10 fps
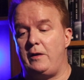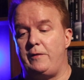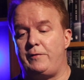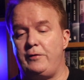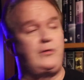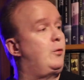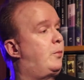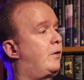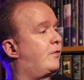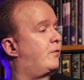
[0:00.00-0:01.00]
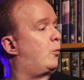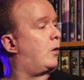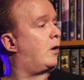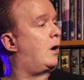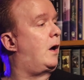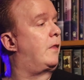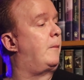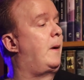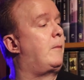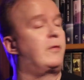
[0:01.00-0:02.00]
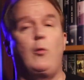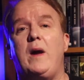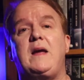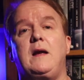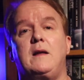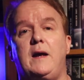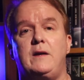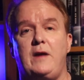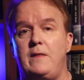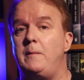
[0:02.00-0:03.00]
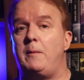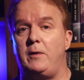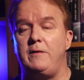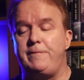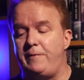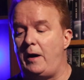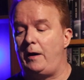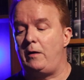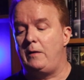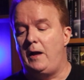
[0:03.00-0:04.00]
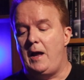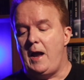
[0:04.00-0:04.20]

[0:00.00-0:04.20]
Uh, the first two books were uh, the, Mem the Waking Land and The Memory of Fire,